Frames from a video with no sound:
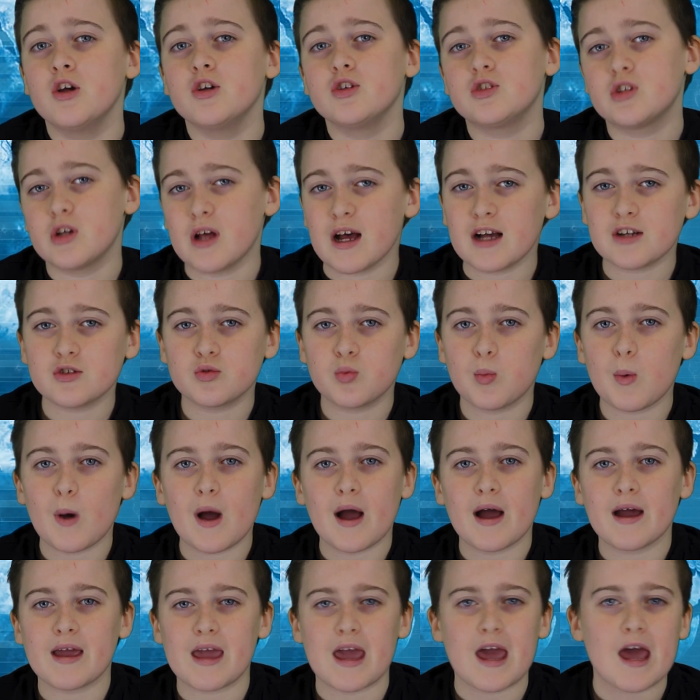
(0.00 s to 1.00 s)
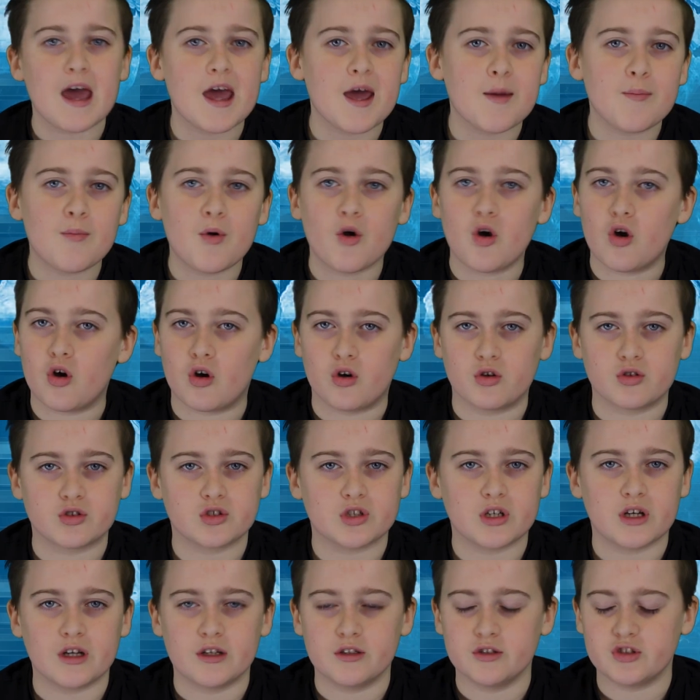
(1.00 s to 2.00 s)
so that's why
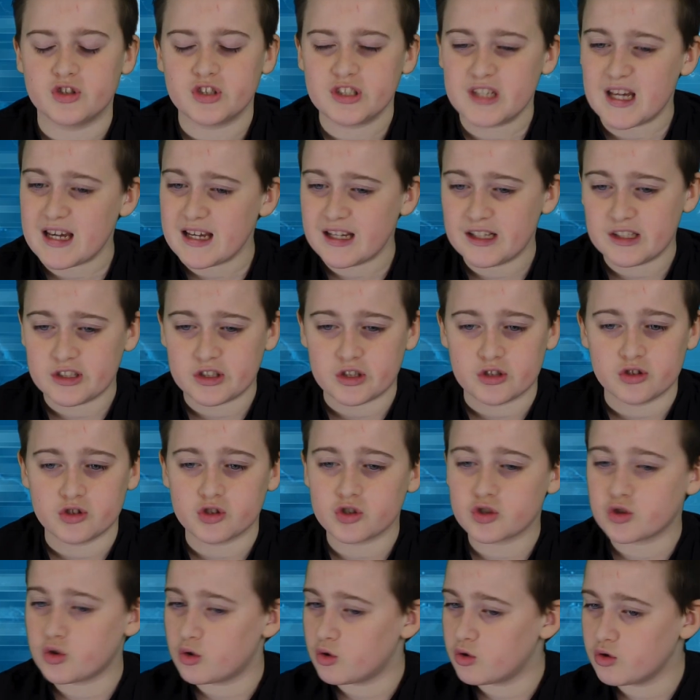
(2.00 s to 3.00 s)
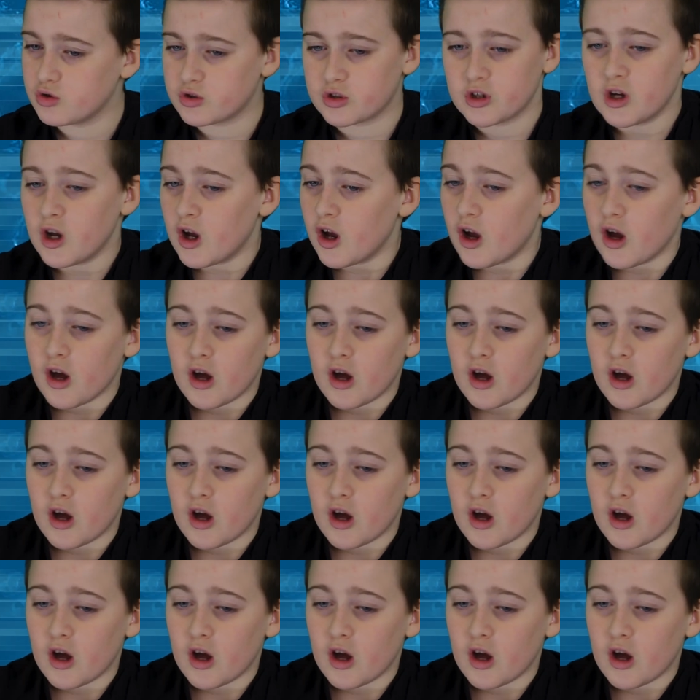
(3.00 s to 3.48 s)
airports and cities and schools